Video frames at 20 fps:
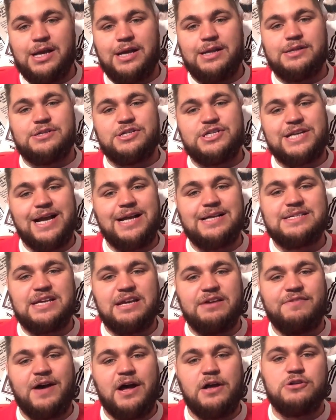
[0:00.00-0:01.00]
and
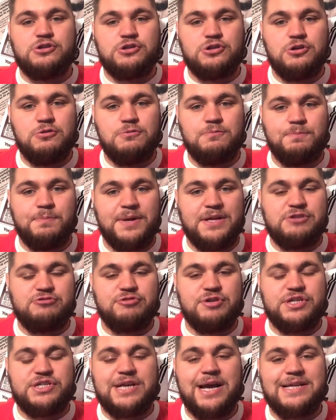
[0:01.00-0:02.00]
Chelsea have had two bids
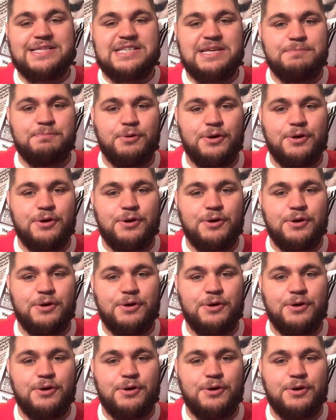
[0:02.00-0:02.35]
rejected,